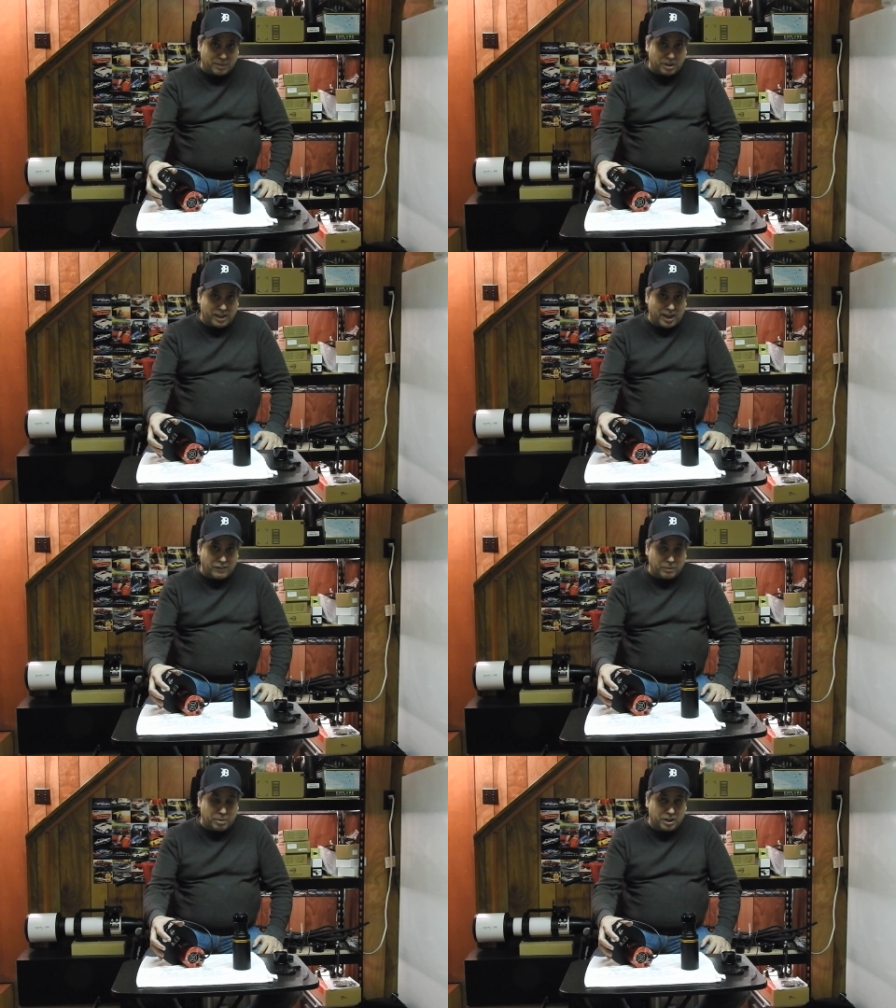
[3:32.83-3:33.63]
I'm going to have
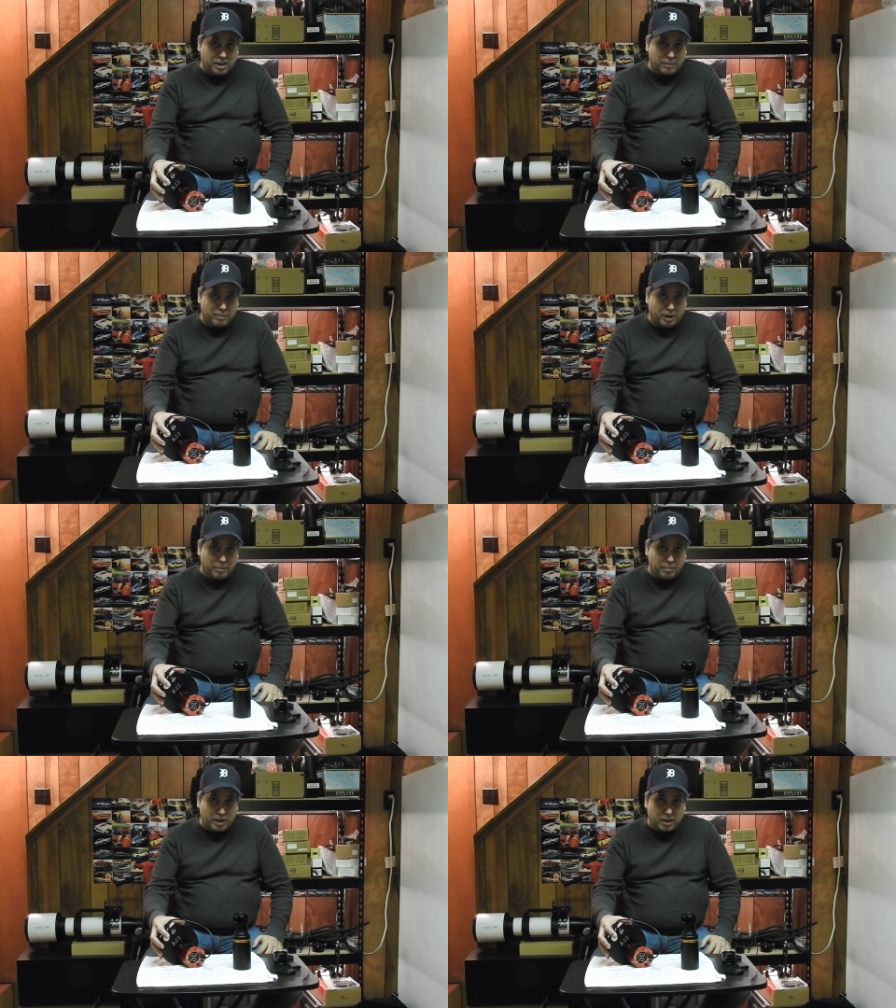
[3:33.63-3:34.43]
to put in a, a
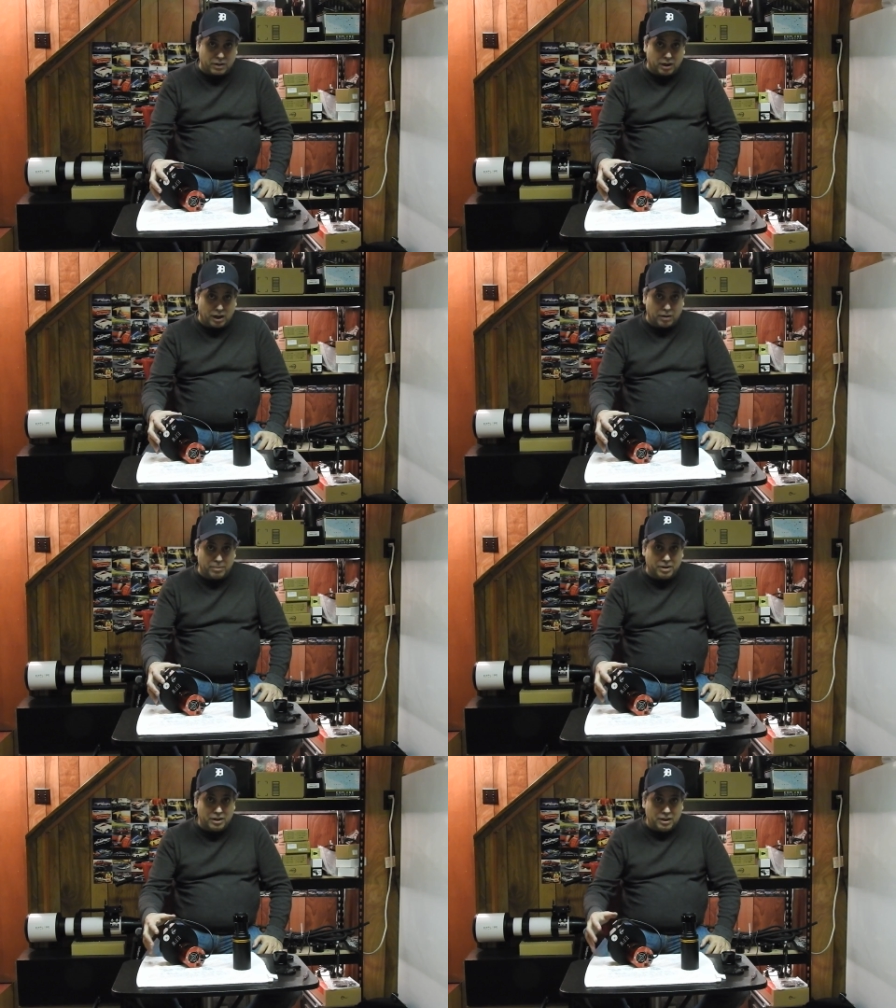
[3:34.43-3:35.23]
bigger
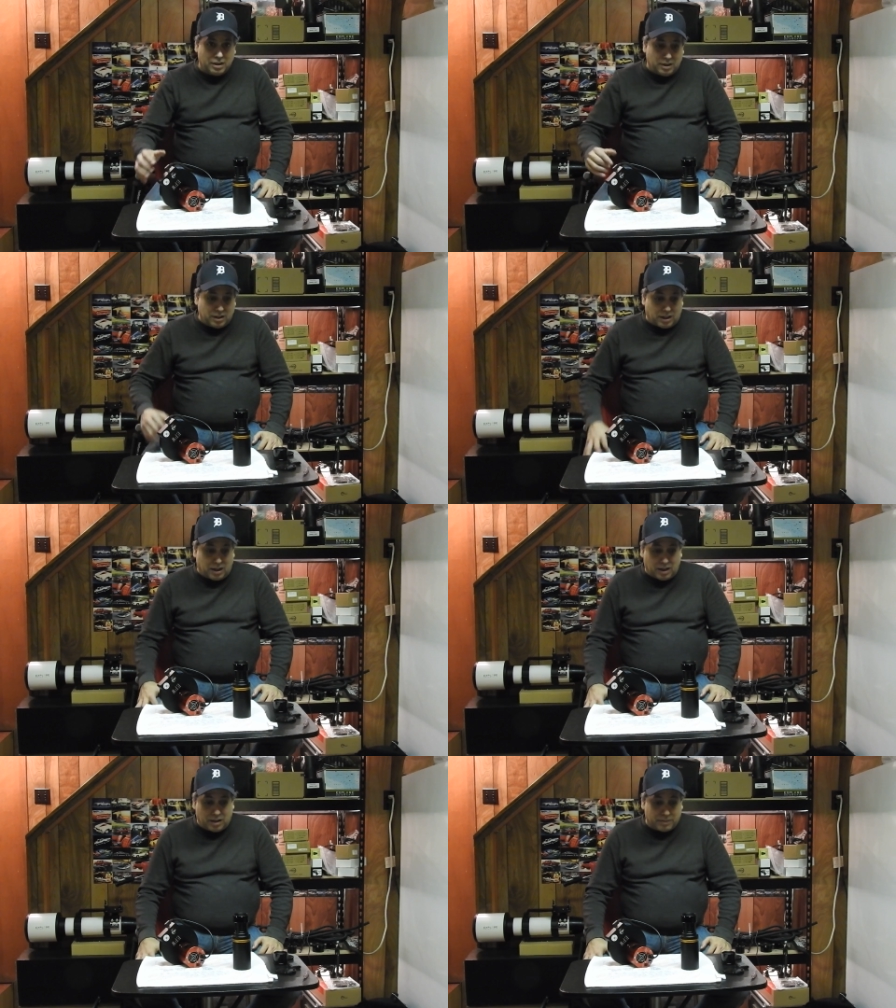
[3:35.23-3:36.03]
hub.
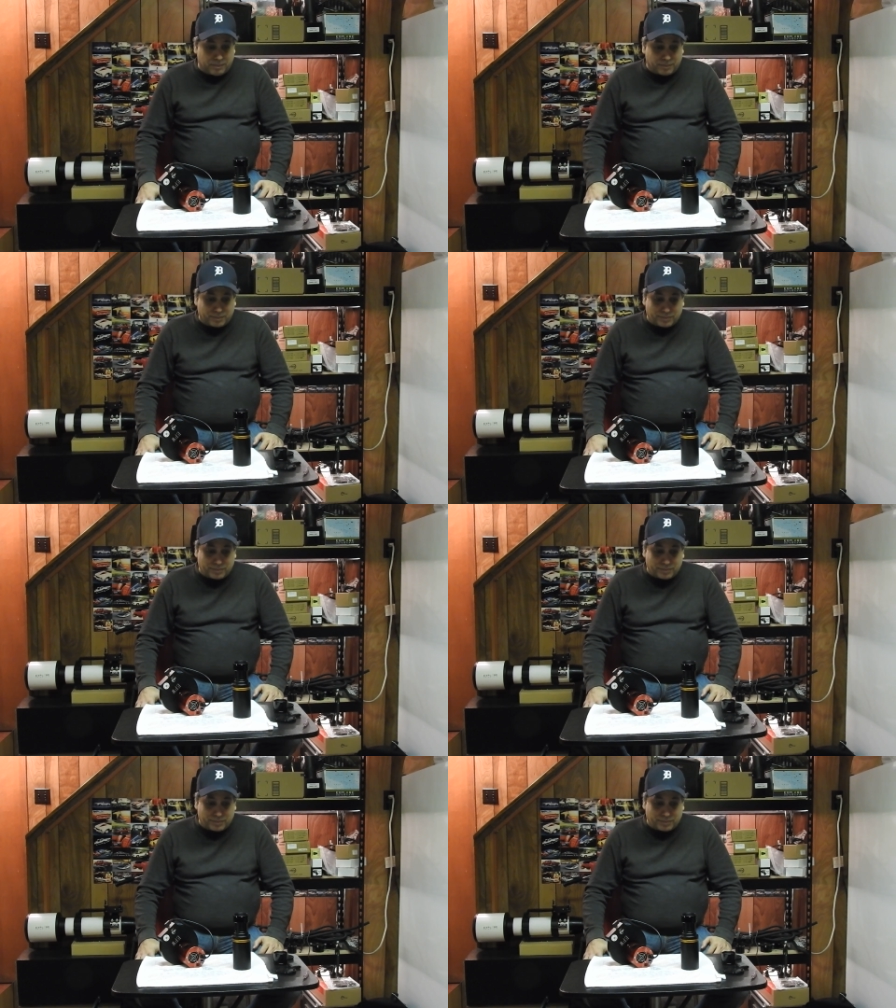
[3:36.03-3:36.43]
Um,